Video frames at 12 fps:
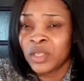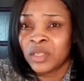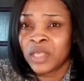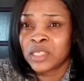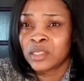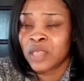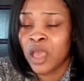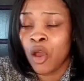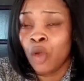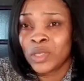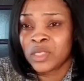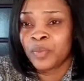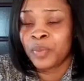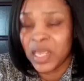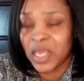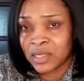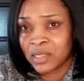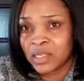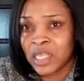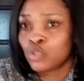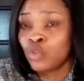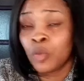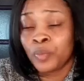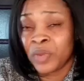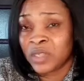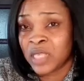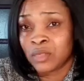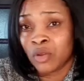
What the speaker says: There's always a place. There's no place that